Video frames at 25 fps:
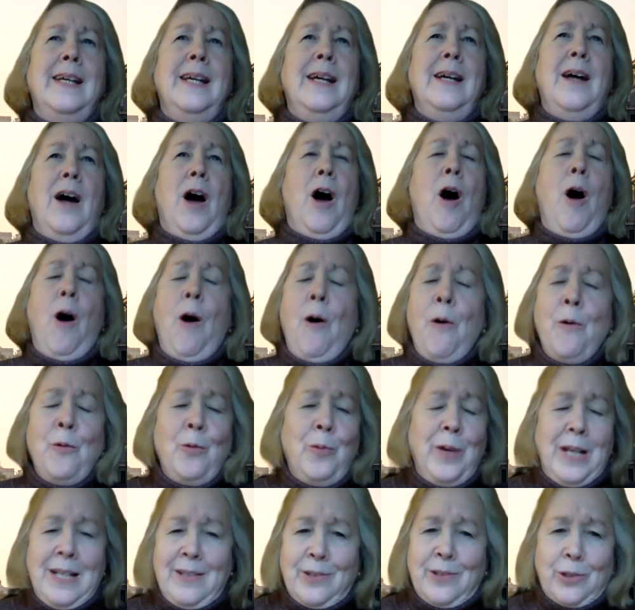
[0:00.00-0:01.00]

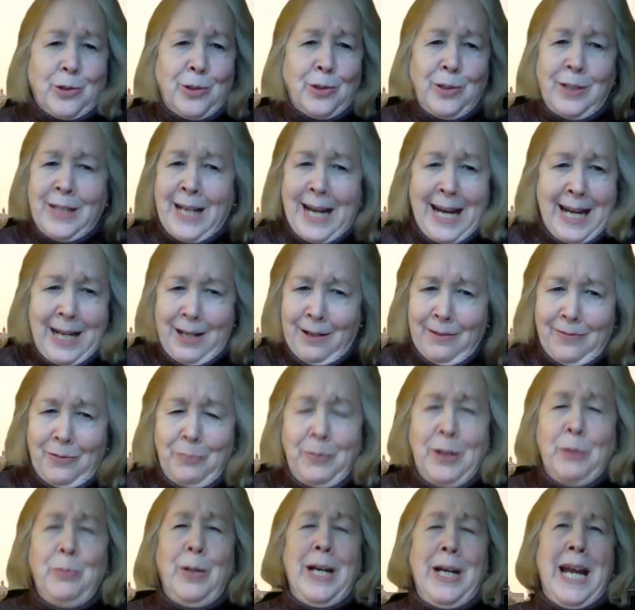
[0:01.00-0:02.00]
always creative. I
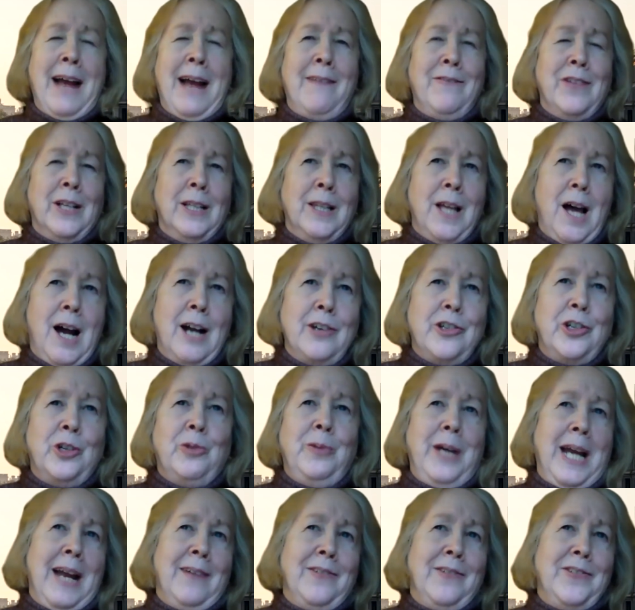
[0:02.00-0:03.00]
mean, we have The Lodger,
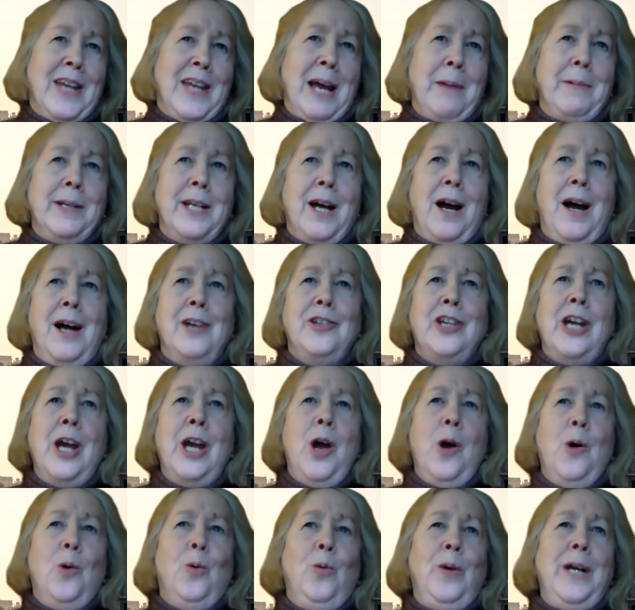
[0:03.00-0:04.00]
we have Sabotage,
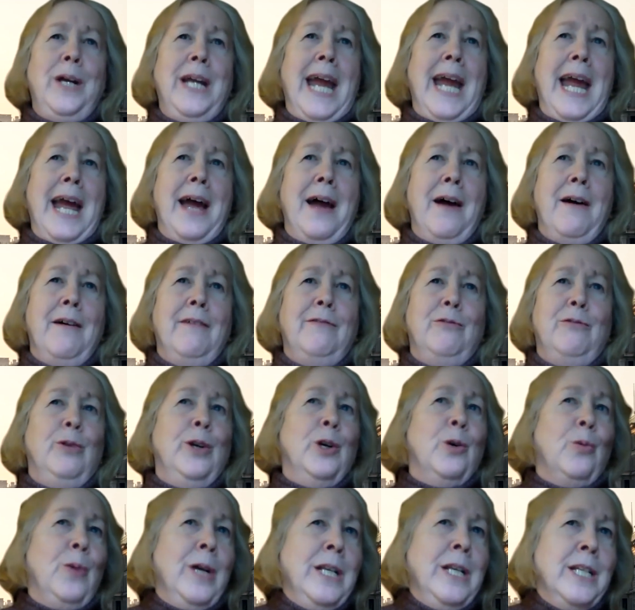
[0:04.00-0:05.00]
we have
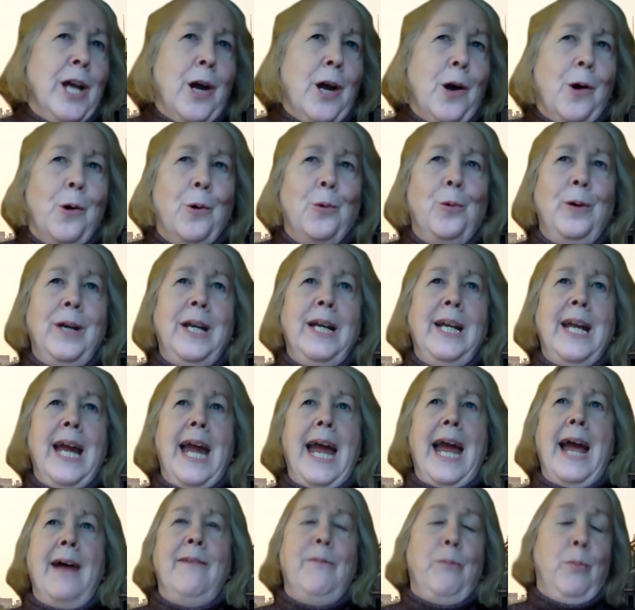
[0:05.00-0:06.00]
Rear Window, we
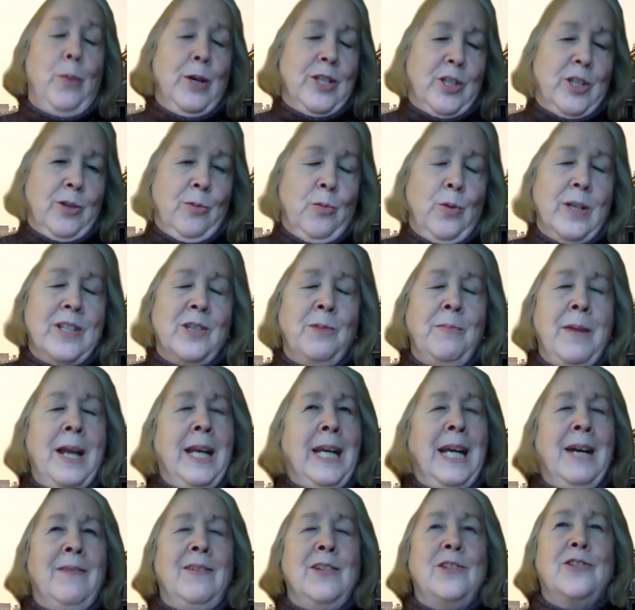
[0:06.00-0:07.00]
have, which
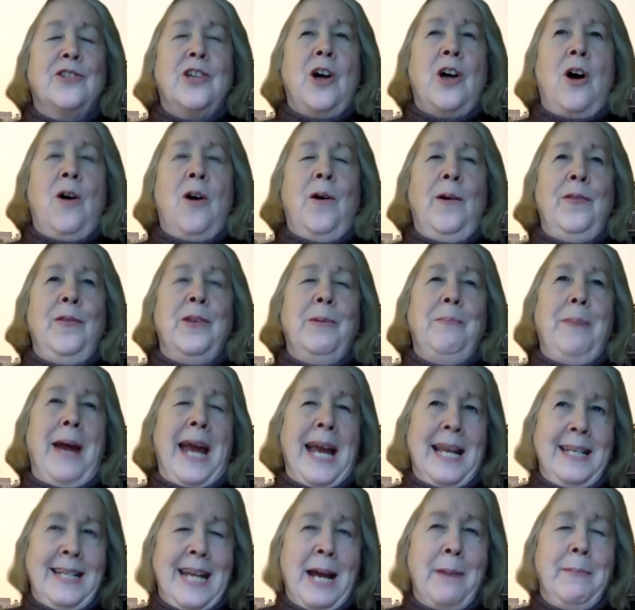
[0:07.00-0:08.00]
many of us saw in the
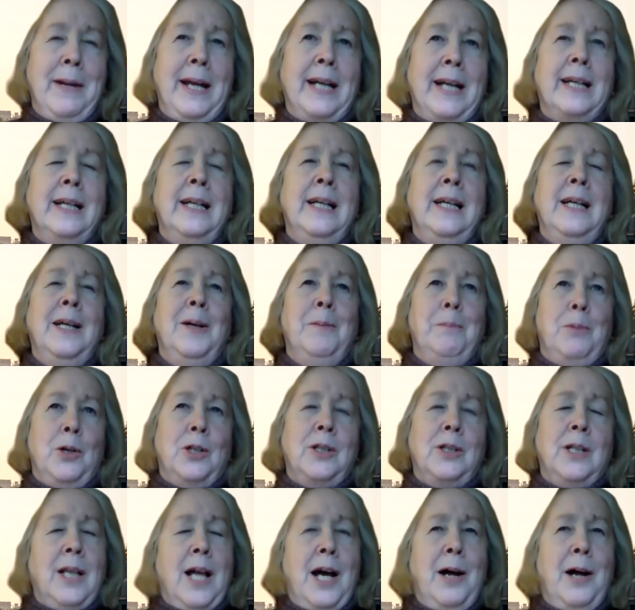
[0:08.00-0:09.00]
pandemic book
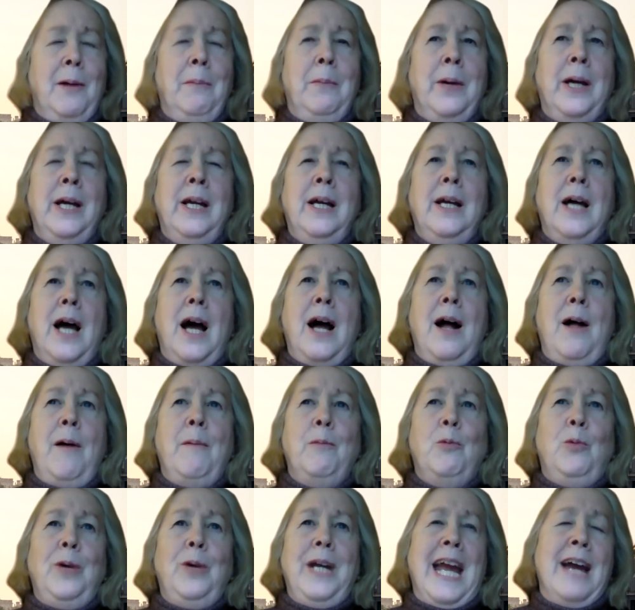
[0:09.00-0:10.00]
club.
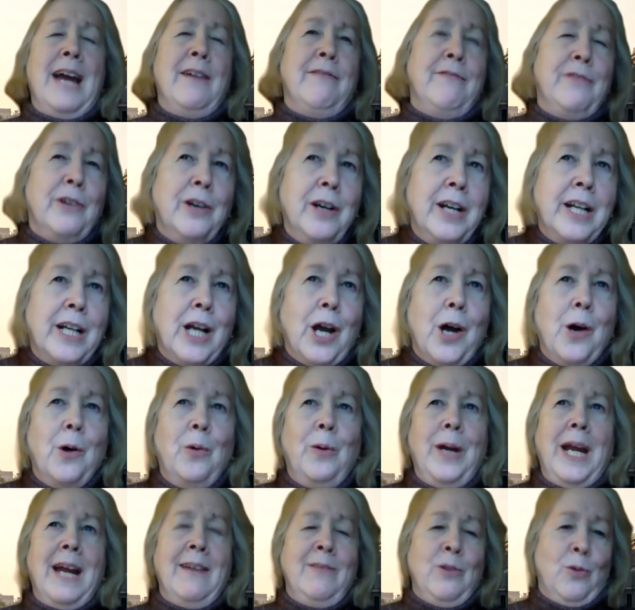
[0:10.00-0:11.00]
We have Vertigo,
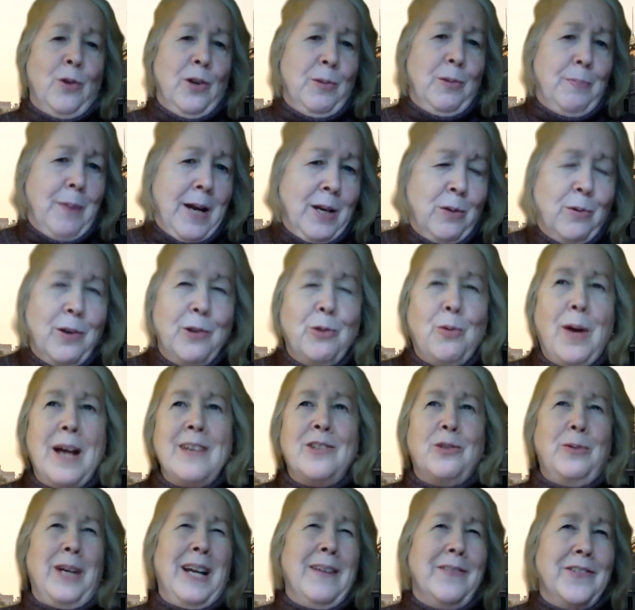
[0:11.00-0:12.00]
we have North by
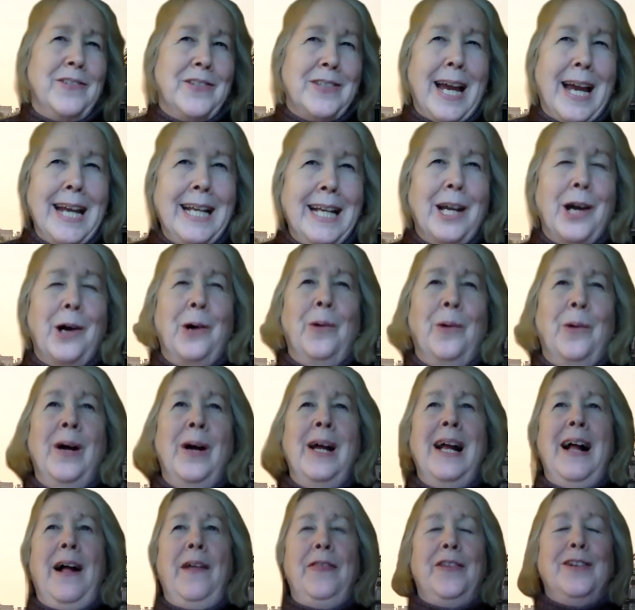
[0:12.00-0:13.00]
Northwest, we have Psycho.
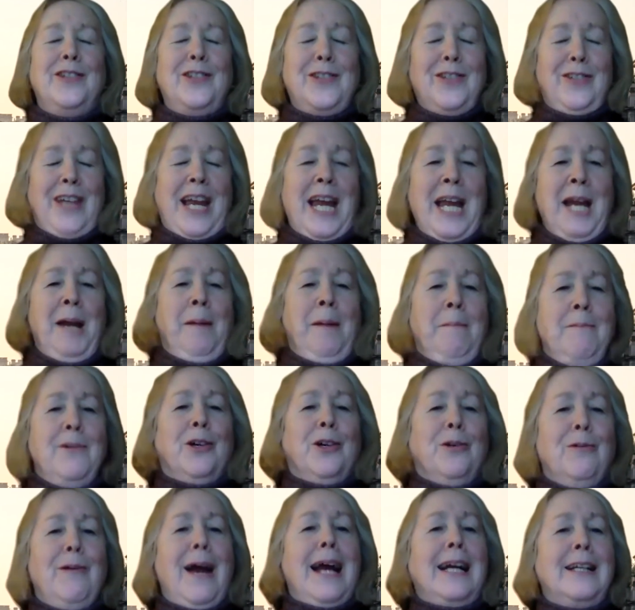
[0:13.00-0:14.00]
The same
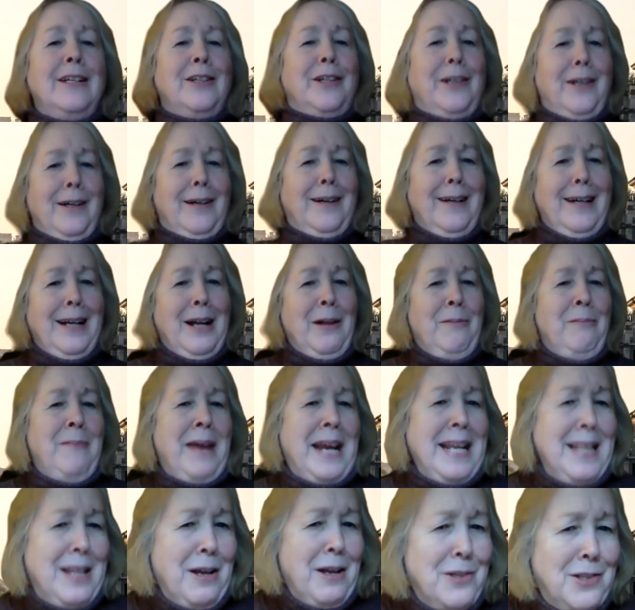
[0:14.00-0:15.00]
director
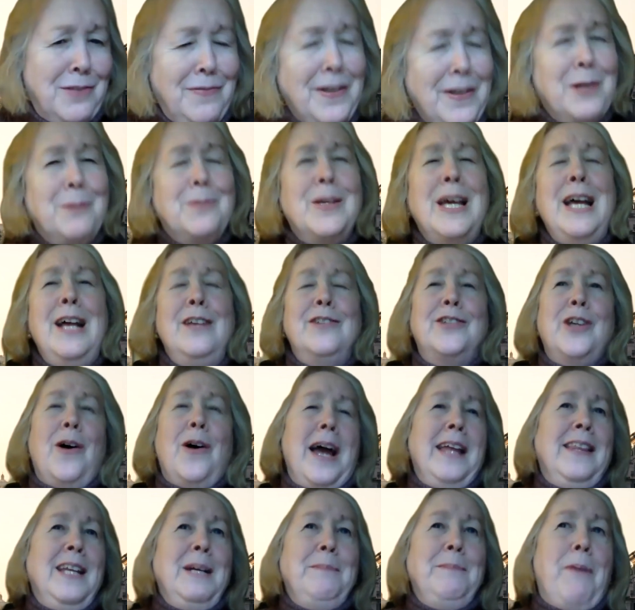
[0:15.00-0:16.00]
made those films. So
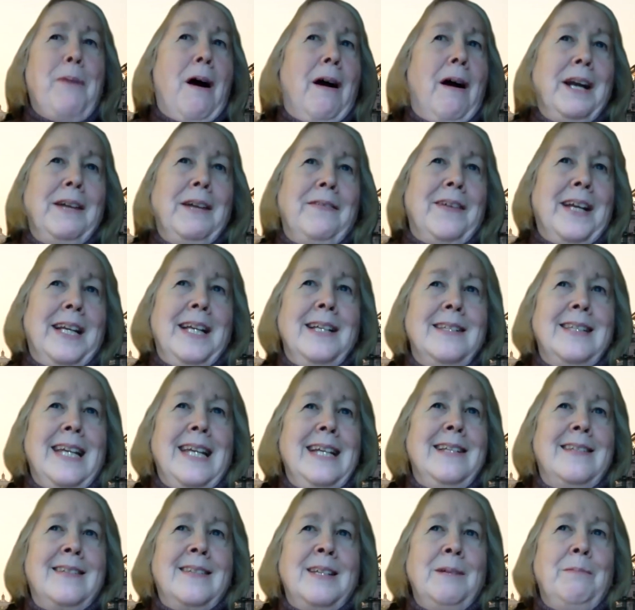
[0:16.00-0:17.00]
I think part of it is
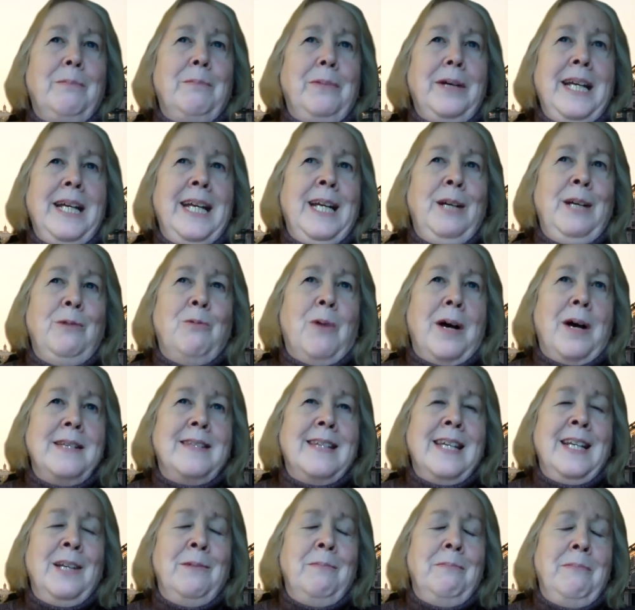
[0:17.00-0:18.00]
simply he
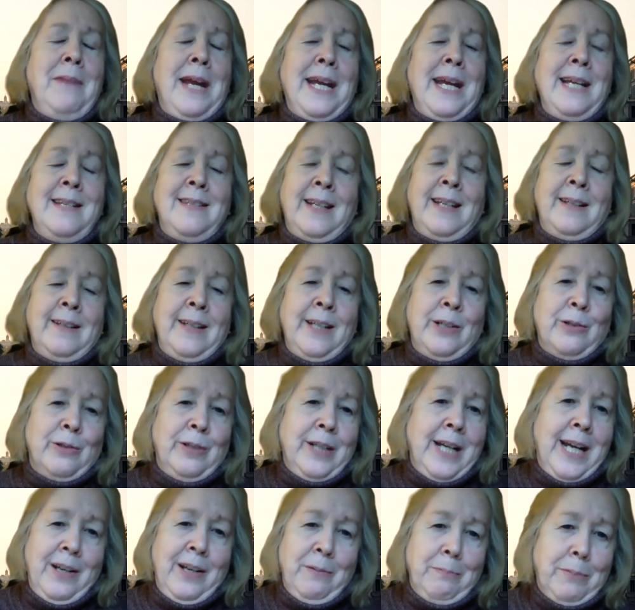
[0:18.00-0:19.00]
was an amazingly
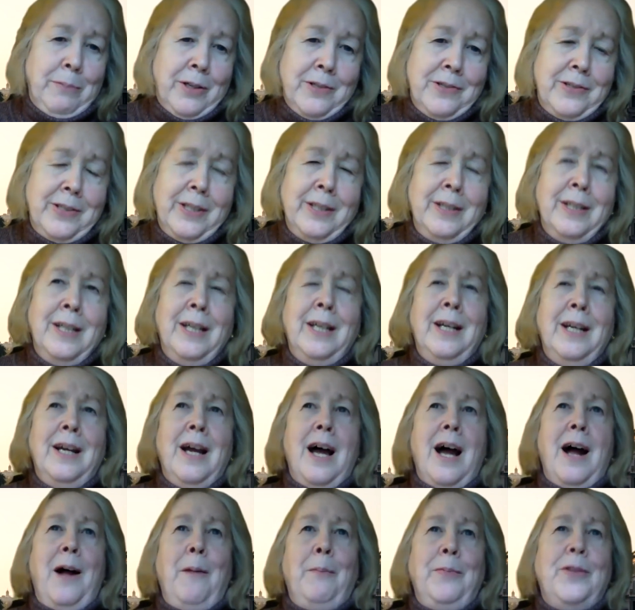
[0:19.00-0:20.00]
creative person.
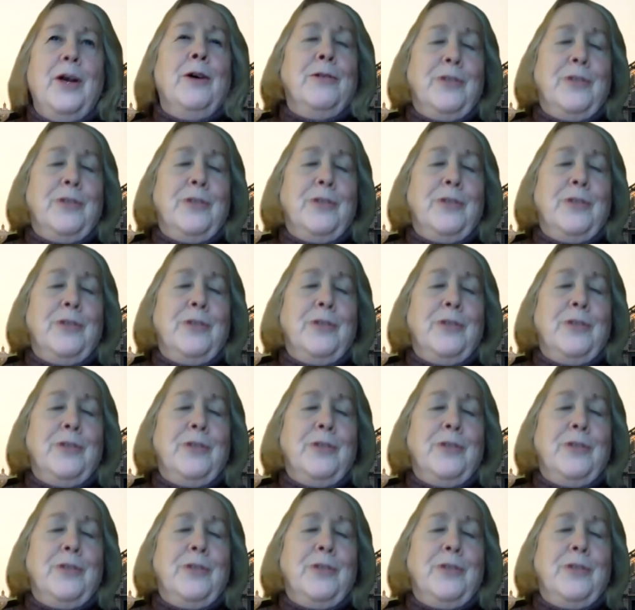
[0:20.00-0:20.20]
Those